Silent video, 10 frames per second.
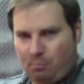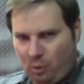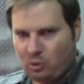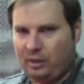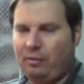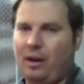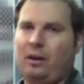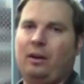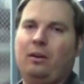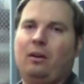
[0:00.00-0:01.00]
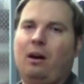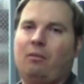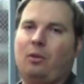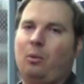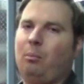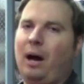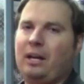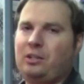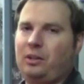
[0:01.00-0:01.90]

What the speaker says: Mostly found on off-road bikes.